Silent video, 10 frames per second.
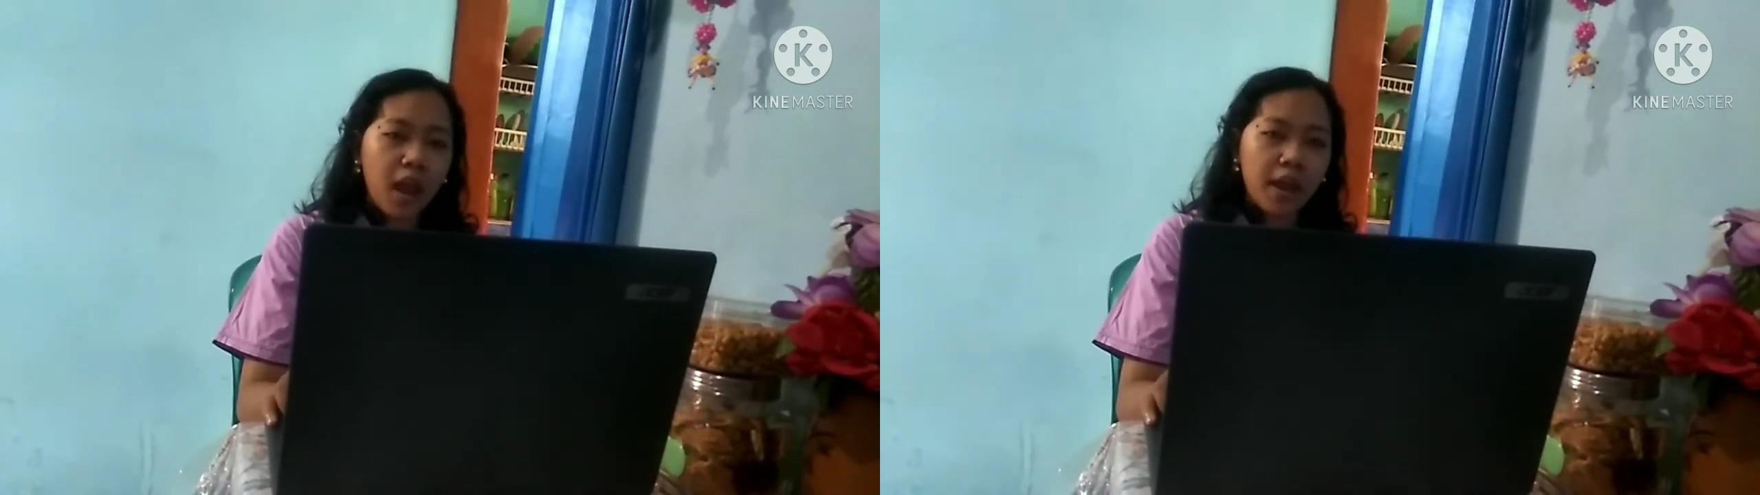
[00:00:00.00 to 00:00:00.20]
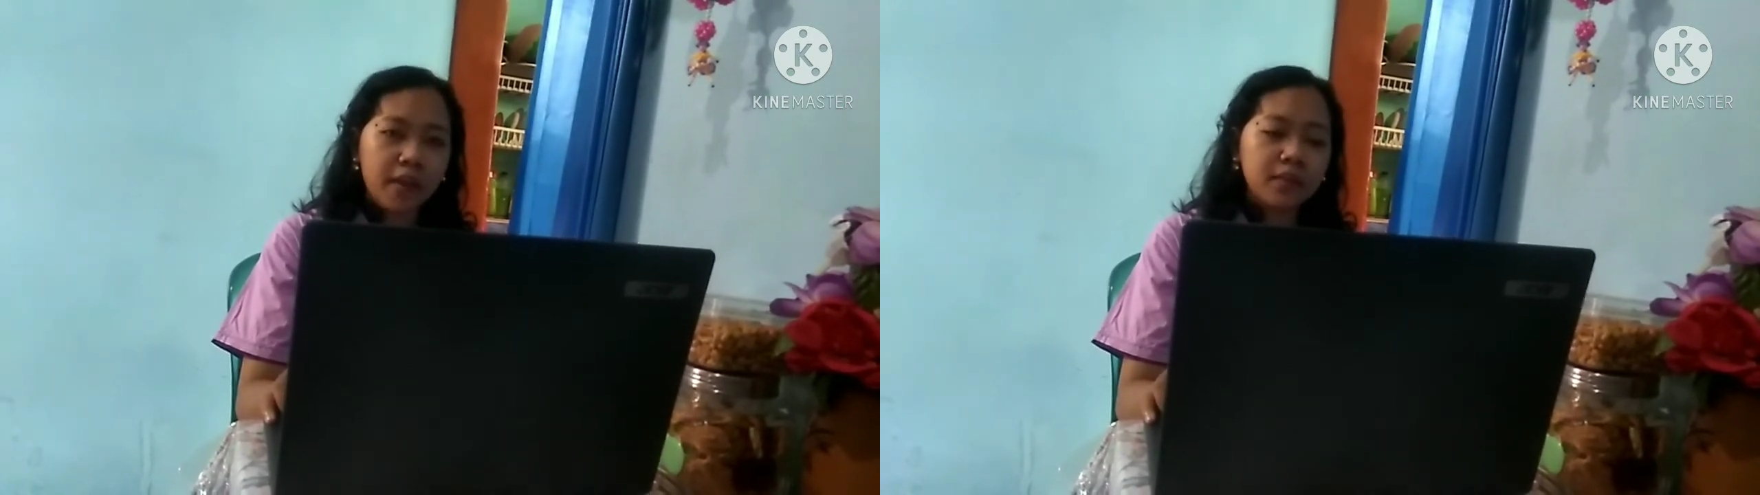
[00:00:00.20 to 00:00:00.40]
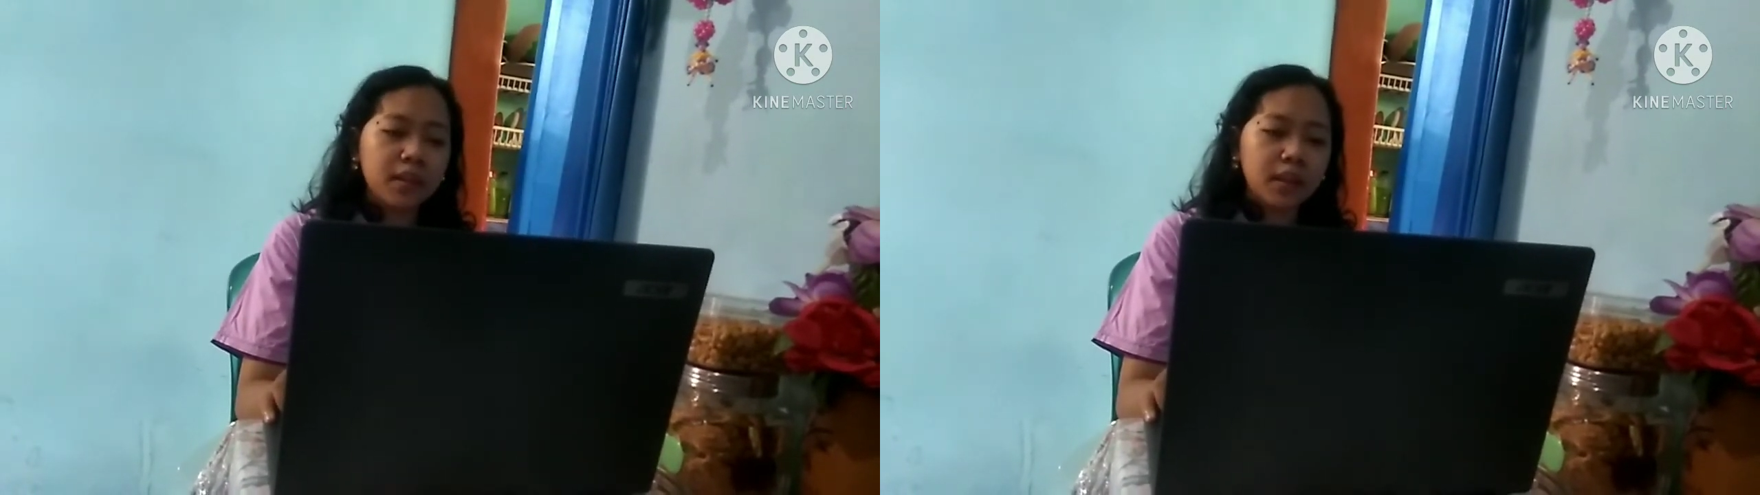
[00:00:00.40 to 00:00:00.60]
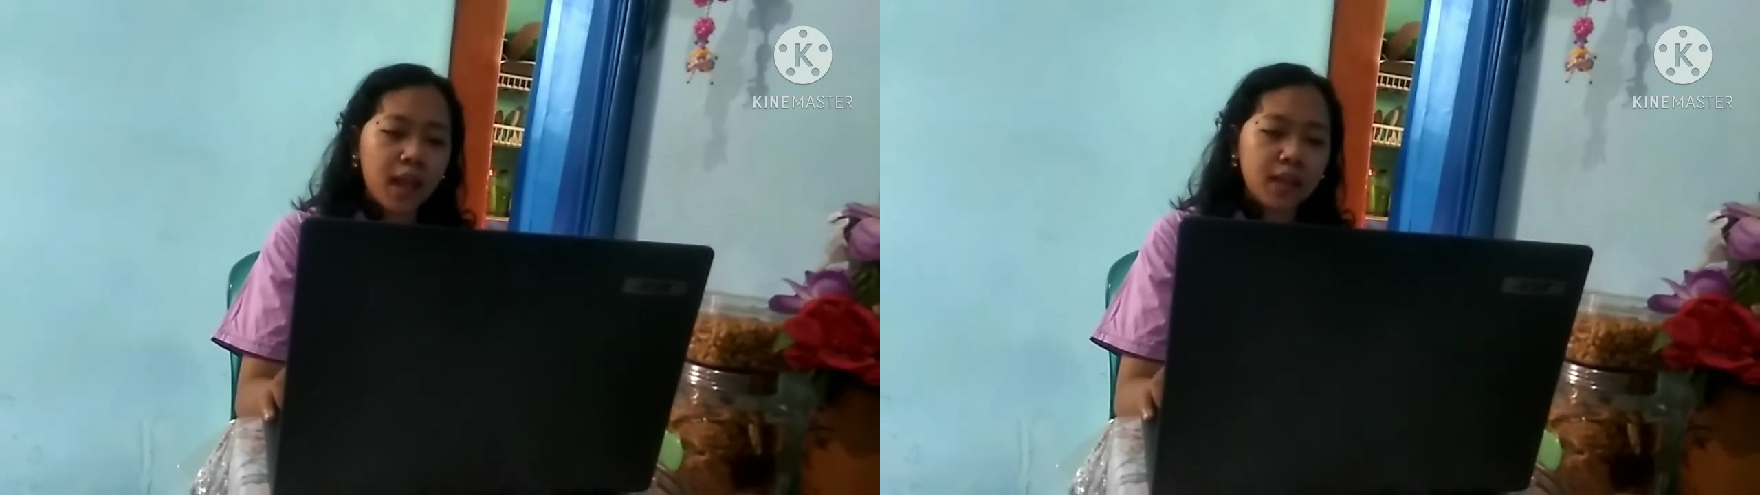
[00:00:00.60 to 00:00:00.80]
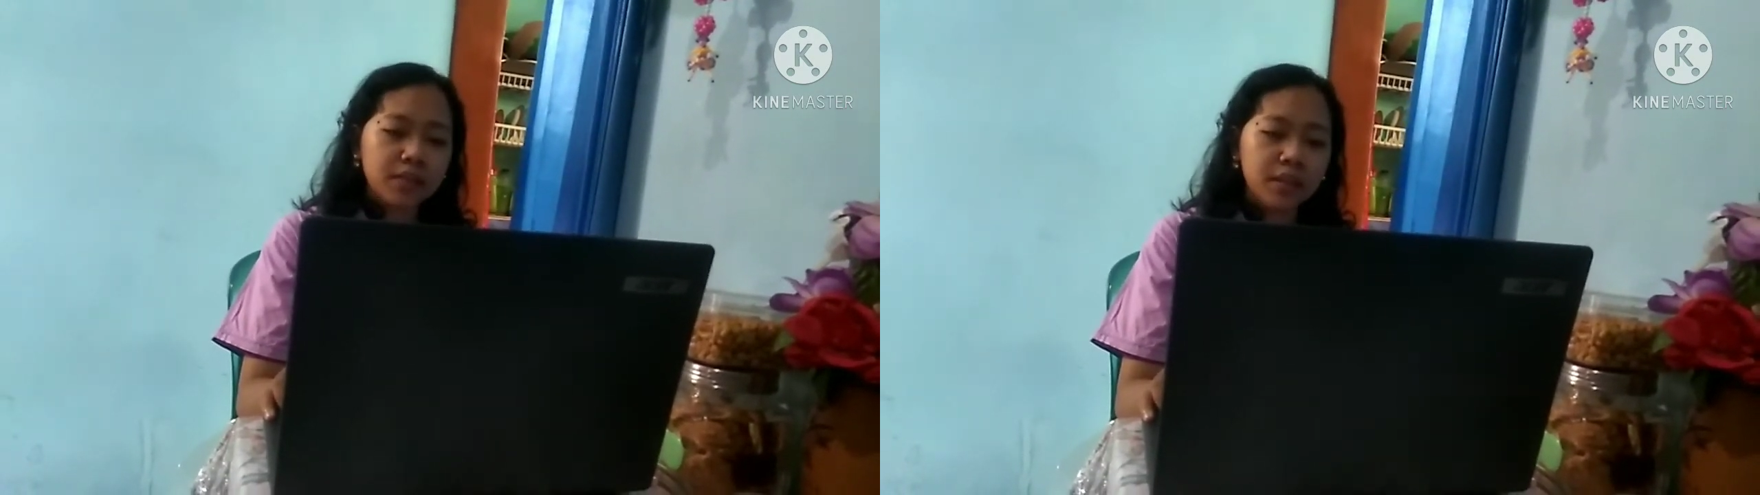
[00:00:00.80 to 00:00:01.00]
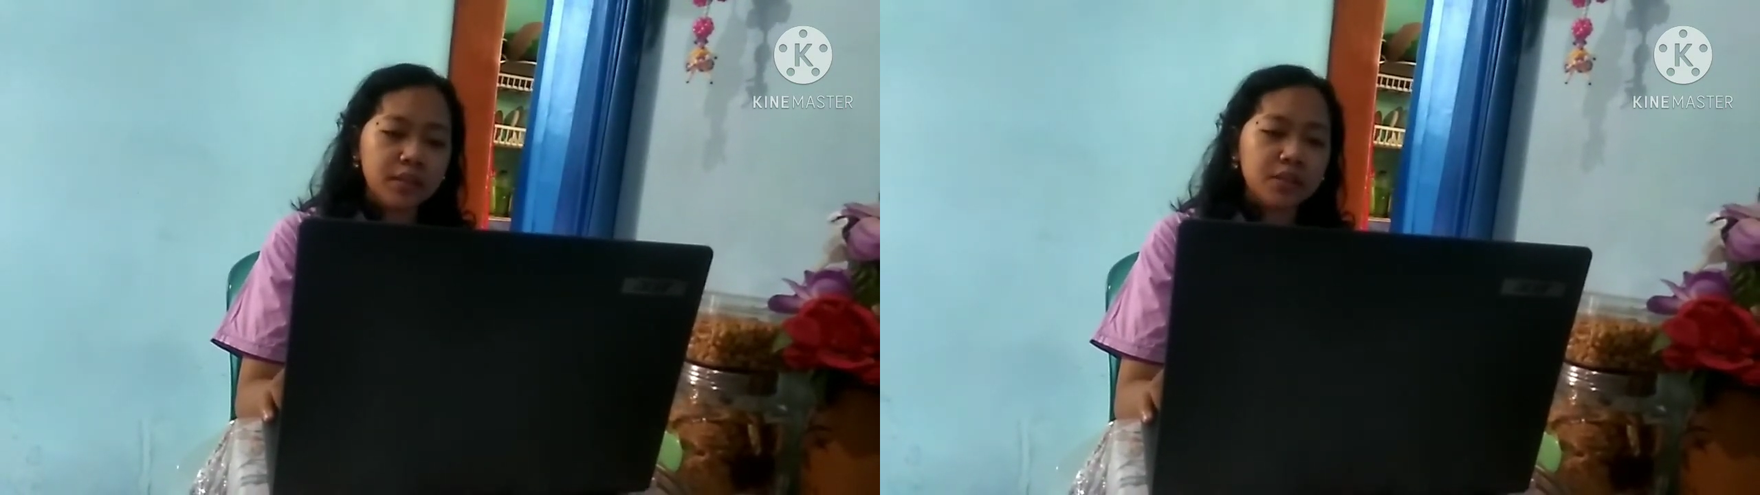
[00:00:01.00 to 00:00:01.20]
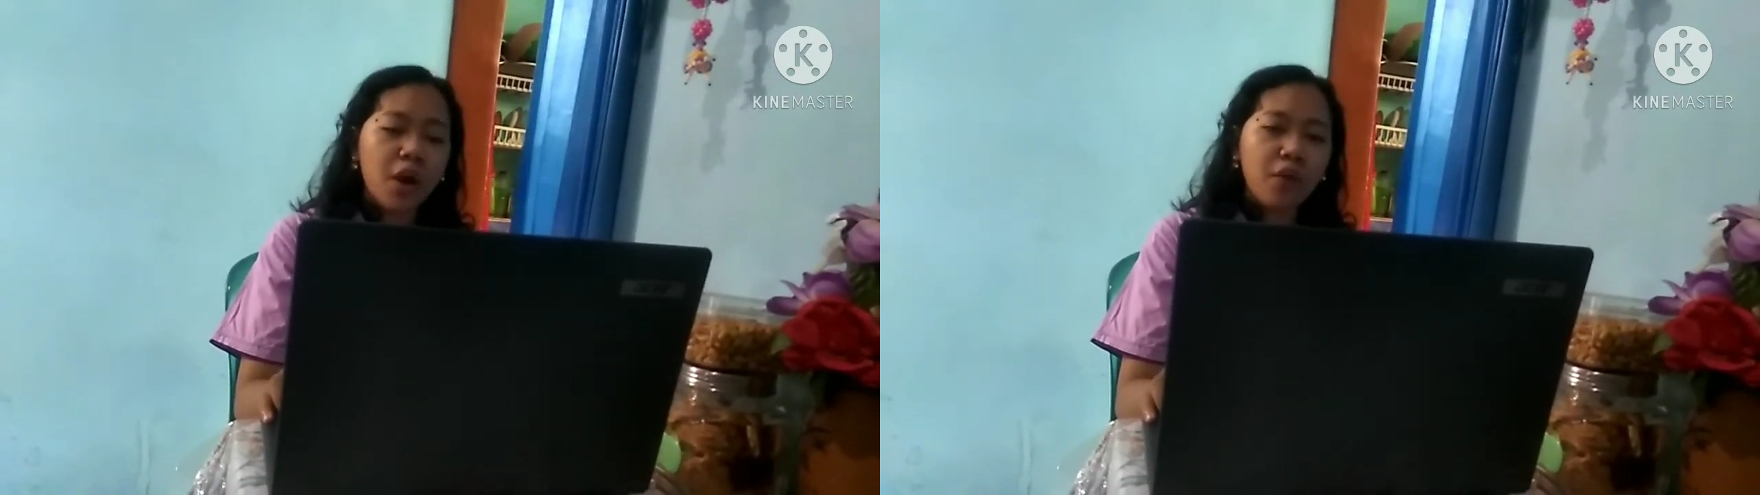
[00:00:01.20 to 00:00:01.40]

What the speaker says: And the last is